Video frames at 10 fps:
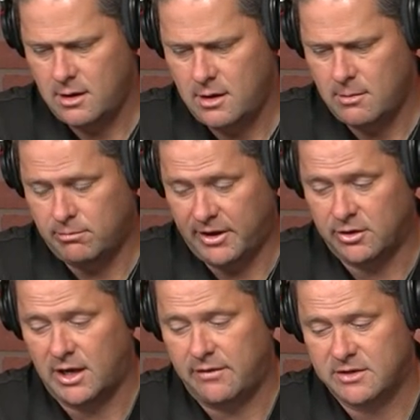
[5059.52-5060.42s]
Blair
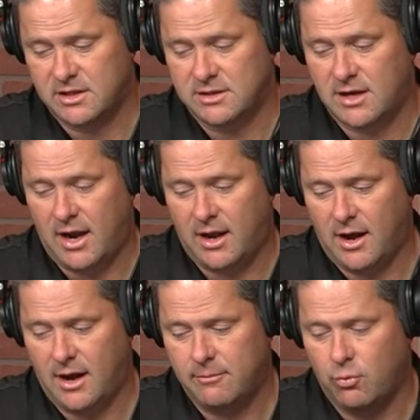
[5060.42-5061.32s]
Davis says Ty
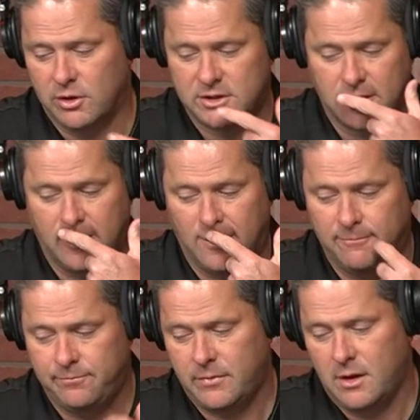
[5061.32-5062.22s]
Cobb was
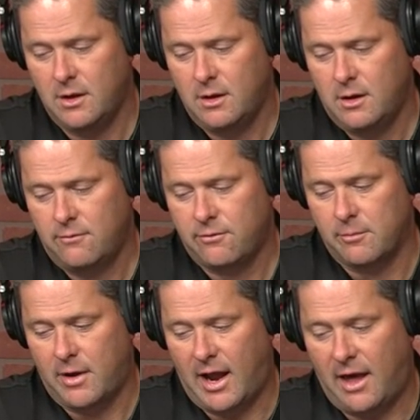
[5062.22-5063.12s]

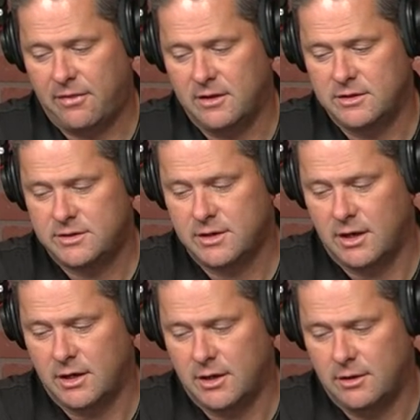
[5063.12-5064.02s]
from Athens.
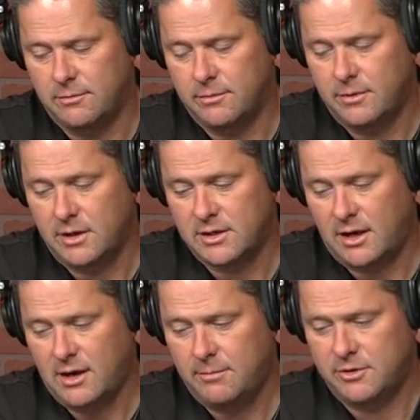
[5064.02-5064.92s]
Yeah, Ty
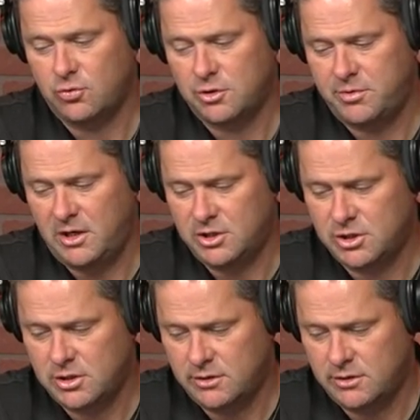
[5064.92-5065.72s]
Cobb, the Georgia Peach.